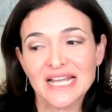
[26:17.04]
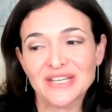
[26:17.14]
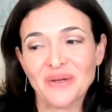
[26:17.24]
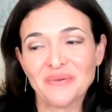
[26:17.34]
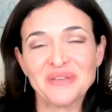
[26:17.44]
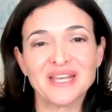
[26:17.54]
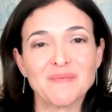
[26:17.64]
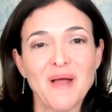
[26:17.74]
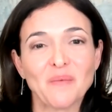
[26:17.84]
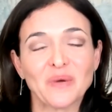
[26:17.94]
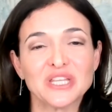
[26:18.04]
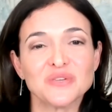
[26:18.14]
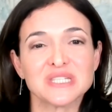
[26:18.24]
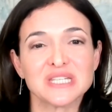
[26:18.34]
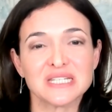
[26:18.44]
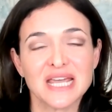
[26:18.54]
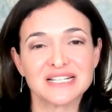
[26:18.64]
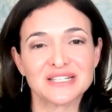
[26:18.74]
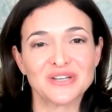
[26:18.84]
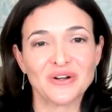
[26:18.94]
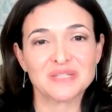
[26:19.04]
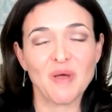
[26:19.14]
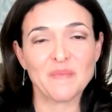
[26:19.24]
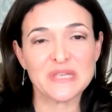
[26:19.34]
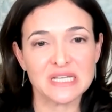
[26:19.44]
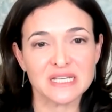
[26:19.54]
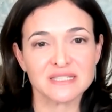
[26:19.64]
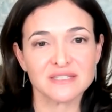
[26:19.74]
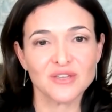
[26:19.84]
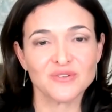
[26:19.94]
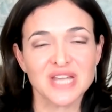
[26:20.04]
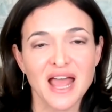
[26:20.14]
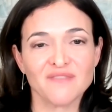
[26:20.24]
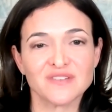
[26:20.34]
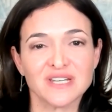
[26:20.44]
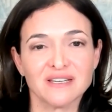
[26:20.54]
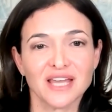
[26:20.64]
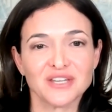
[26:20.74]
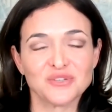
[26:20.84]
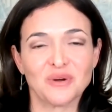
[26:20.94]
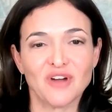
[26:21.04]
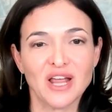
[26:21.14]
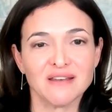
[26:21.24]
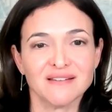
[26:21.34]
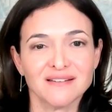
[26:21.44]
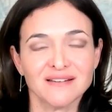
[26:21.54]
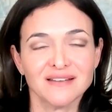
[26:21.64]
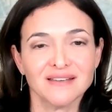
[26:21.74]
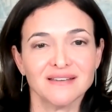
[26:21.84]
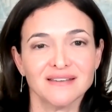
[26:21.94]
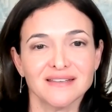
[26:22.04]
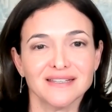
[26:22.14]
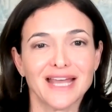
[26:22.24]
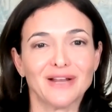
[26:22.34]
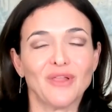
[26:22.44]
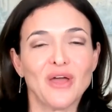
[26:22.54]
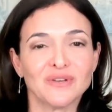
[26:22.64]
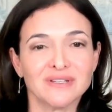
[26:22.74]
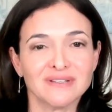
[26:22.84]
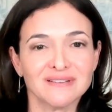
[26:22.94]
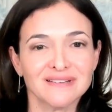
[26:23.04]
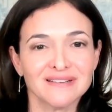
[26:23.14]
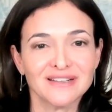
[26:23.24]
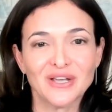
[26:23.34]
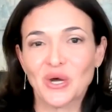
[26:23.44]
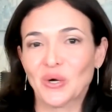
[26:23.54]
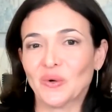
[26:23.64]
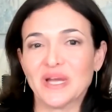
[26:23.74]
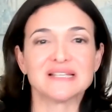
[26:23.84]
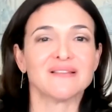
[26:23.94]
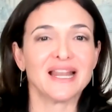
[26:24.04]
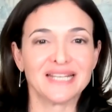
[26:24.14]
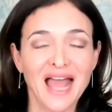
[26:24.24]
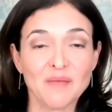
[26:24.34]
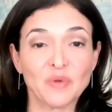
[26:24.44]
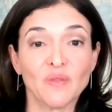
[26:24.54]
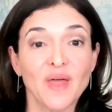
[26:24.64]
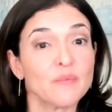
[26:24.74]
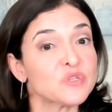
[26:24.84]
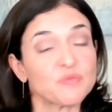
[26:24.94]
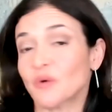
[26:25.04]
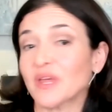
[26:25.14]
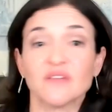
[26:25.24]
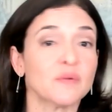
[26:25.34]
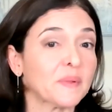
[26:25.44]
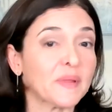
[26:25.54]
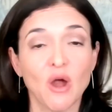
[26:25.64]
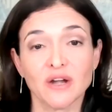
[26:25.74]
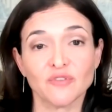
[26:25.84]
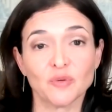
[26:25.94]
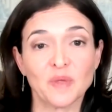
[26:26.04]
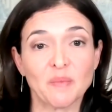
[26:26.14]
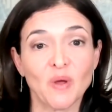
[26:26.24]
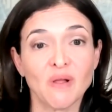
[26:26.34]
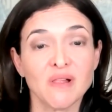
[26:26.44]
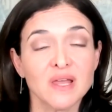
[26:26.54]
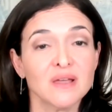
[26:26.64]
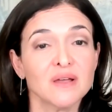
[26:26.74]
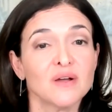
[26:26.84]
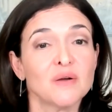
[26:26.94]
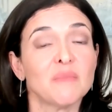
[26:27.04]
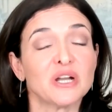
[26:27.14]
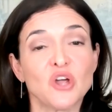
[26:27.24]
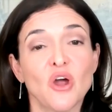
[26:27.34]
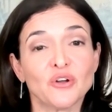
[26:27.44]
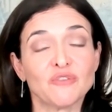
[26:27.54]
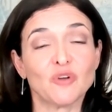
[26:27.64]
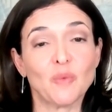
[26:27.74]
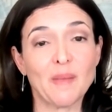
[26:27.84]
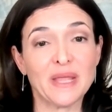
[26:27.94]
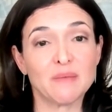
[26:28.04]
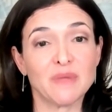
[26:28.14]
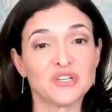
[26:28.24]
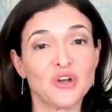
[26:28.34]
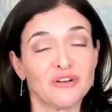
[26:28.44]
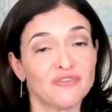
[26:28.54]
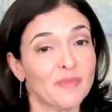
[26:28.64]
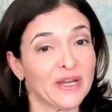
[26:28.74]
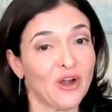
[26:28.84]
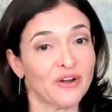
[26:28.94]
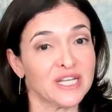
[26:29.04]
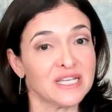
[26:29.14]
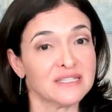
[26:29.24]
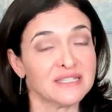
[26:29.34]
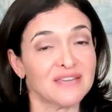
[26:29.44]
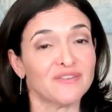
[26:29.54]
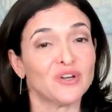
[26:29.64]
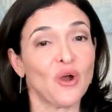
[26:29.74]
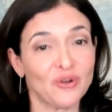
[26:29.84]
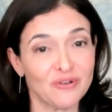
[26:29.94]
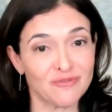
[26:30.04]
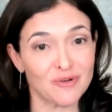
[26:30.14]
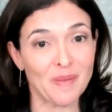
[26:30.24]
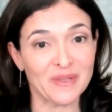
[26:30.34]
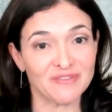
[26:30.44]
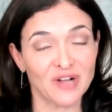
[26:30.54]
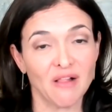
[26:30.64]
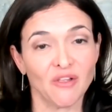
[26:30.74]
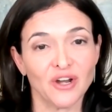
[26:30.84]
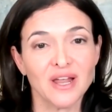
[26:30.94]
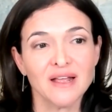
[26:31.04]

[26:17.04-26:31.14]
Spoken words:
You know, when you think about what it used to take to start a small business, you used to have to get a storefront, get a loan, raise a lot of capital. That was prohibitively hard for people. Much harder for women, much harder for minorities, even harder for women of color.